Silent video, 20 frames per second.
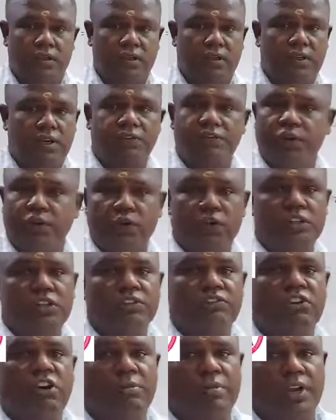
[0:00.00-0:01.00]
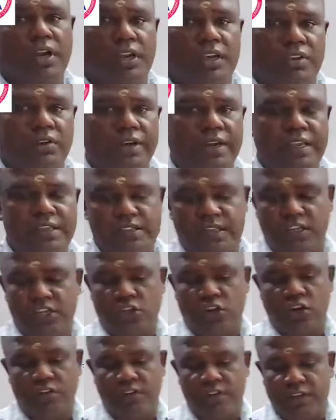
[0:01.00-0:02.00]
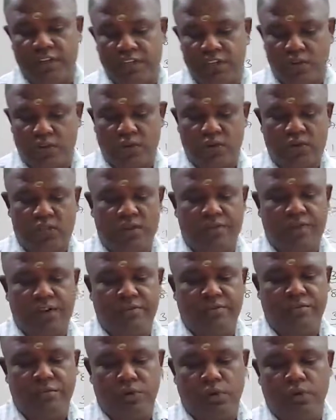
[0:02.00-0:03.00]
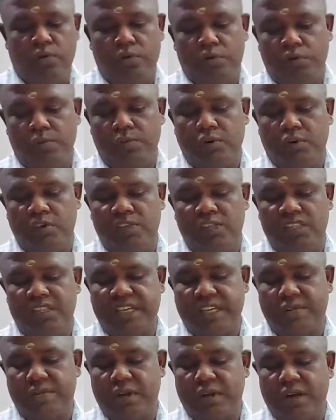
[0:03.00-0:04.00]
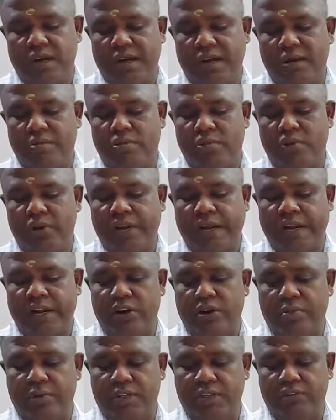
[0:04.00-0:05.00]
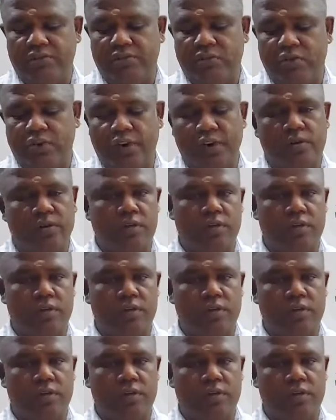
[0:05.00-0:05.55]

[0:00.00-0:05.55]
If you know the formula, you can easily solve it. That's all. Question number 4. The most stable carbocation among the following.